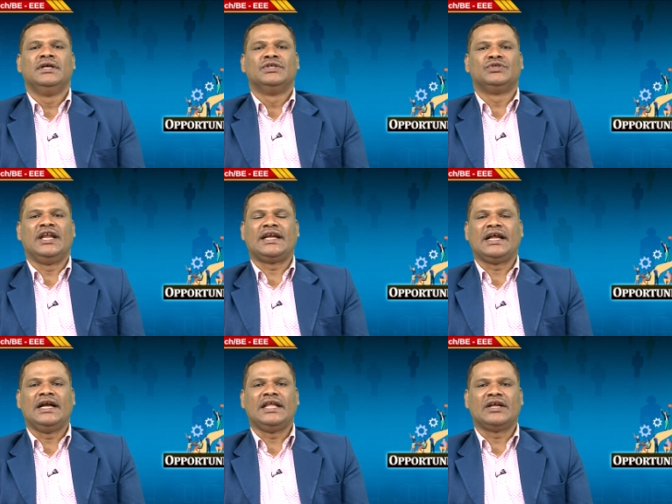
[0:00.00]
So,
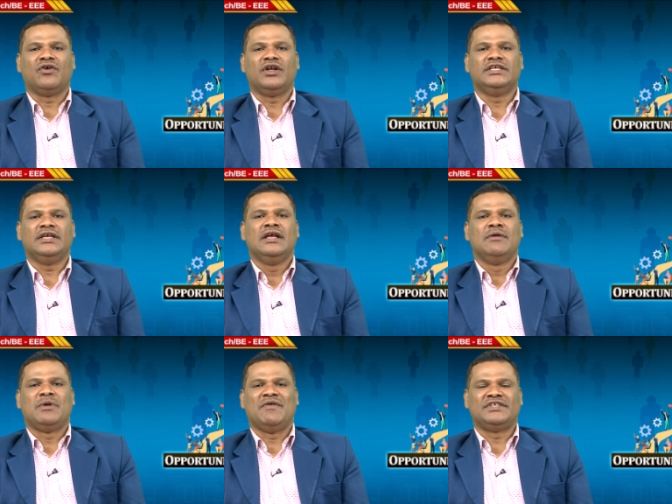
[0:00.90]
electrical technology,
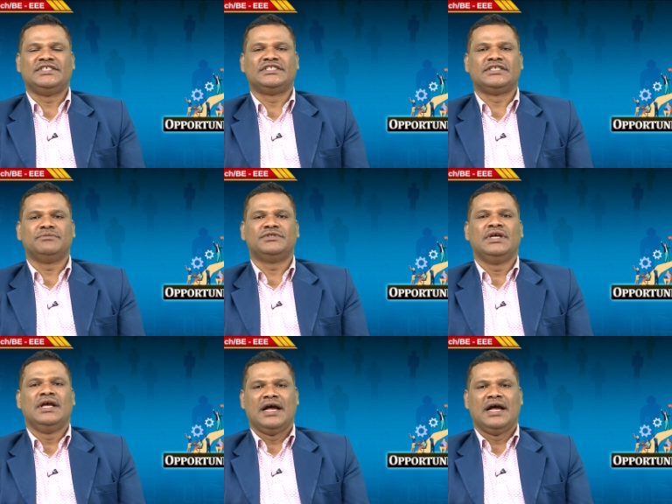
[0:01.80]
power systems,